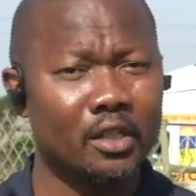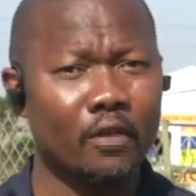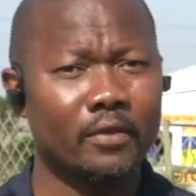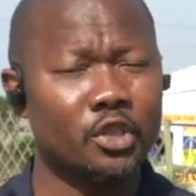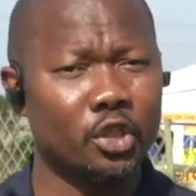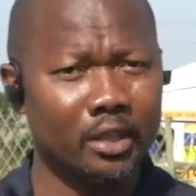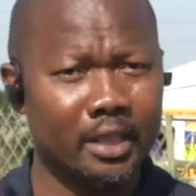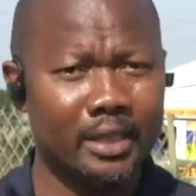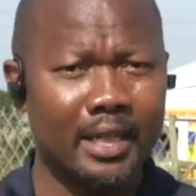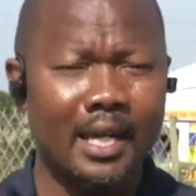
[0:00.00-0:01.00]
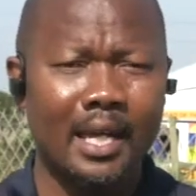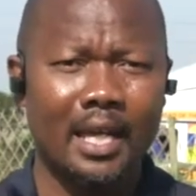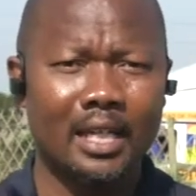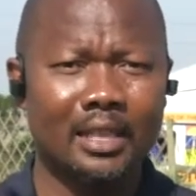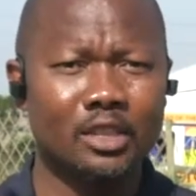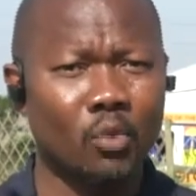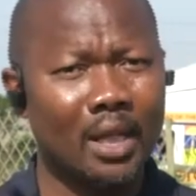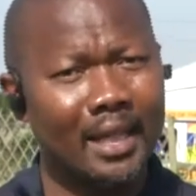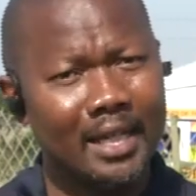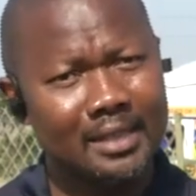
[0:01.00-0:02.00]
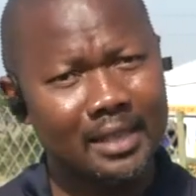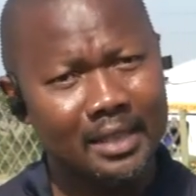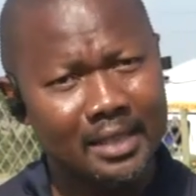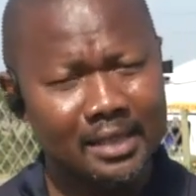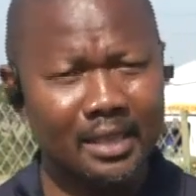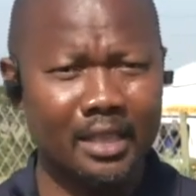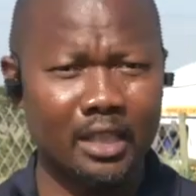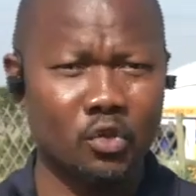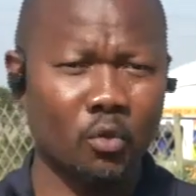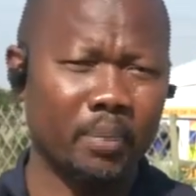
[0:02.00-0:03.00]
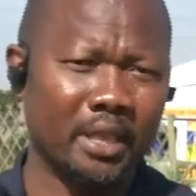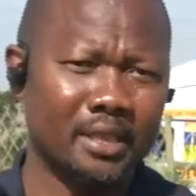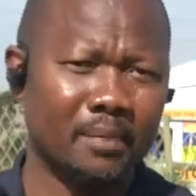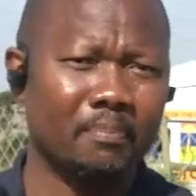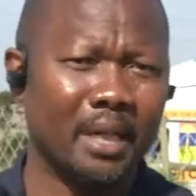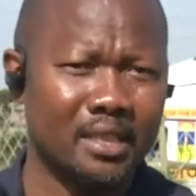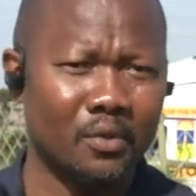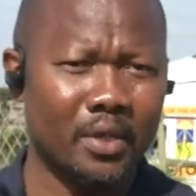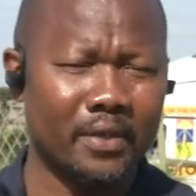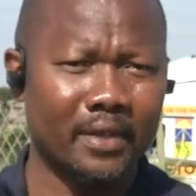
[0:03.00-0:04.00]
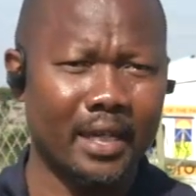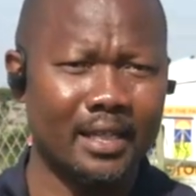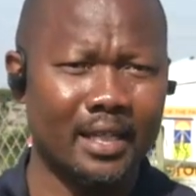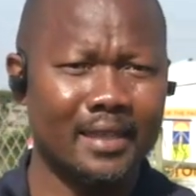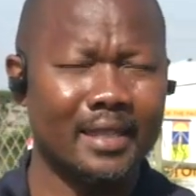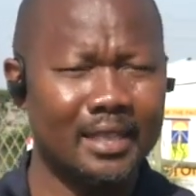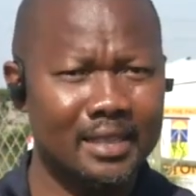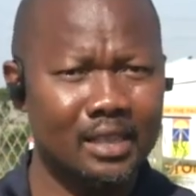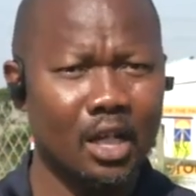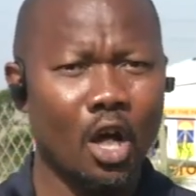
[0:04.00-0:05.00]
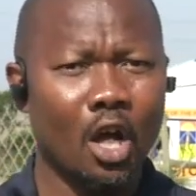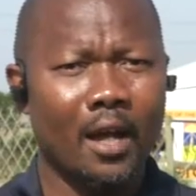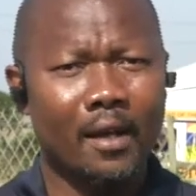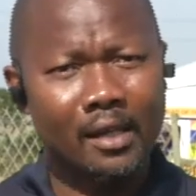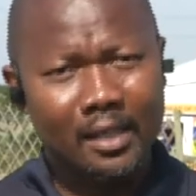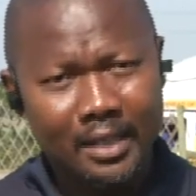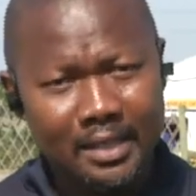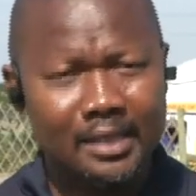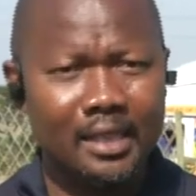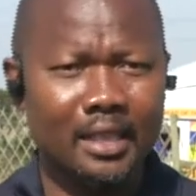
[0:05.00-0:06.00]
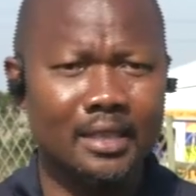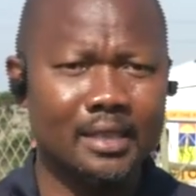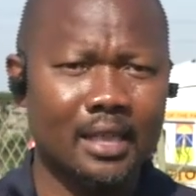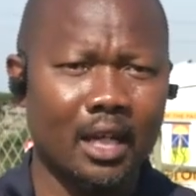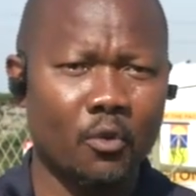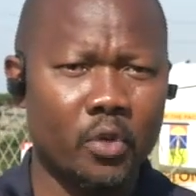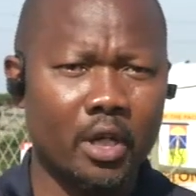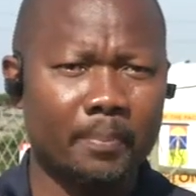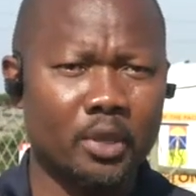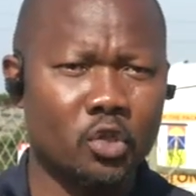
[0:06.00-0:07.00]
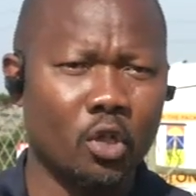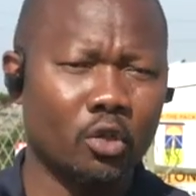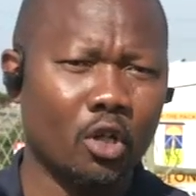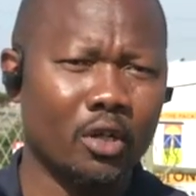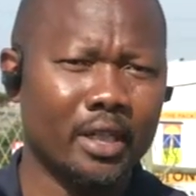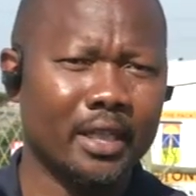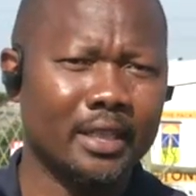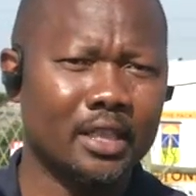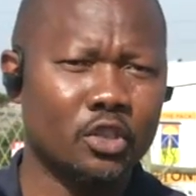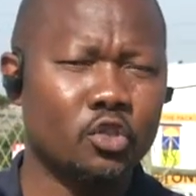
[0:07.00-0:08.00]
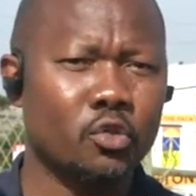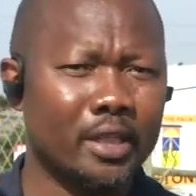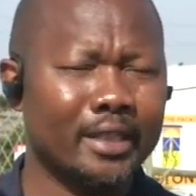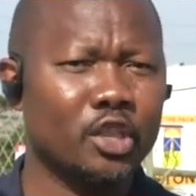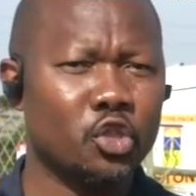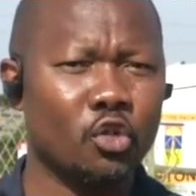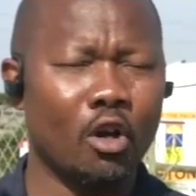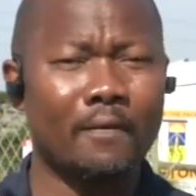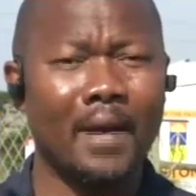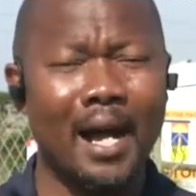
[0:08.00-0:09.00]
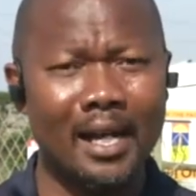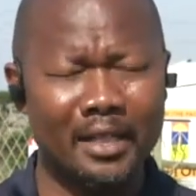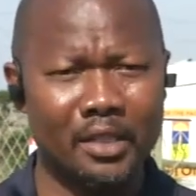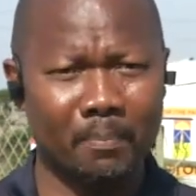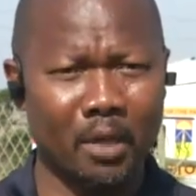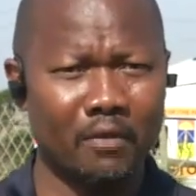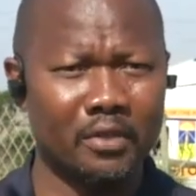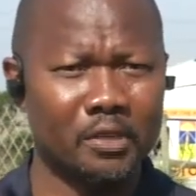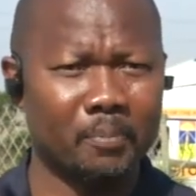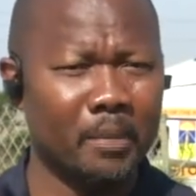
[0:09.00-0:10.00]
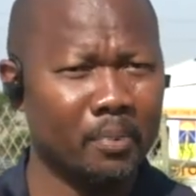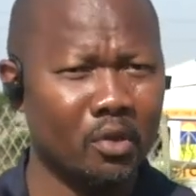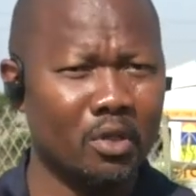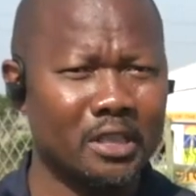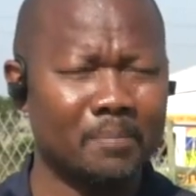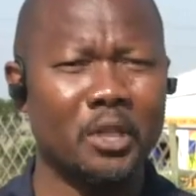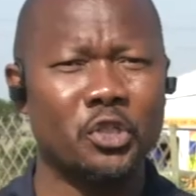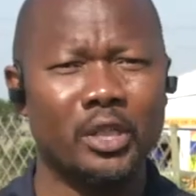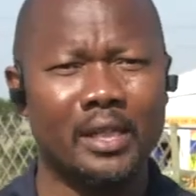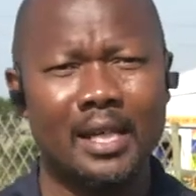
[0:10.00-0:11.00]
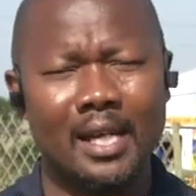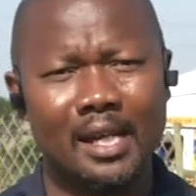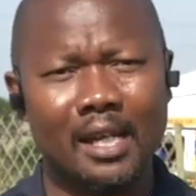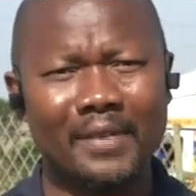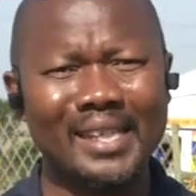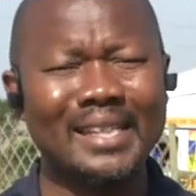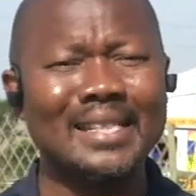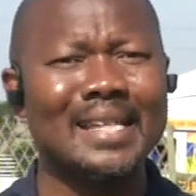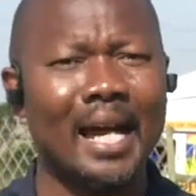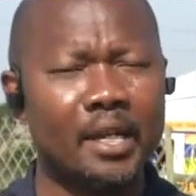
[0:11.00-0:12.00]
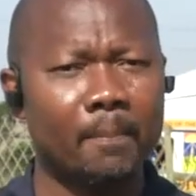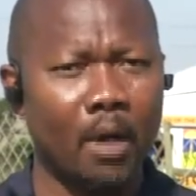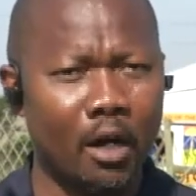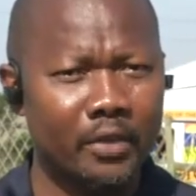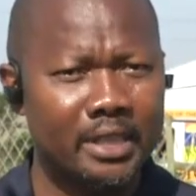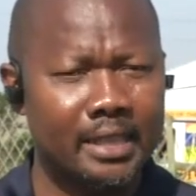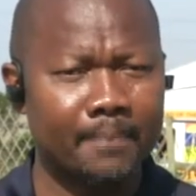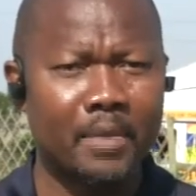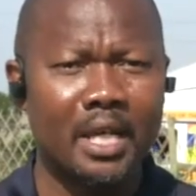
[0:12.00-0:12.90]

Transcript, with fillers: of her children, as well as an incident that took place in Butterworth. And uh, these incidents uh, we have been told are related to the issue of hunger in the province. People are especially living in dire poverty.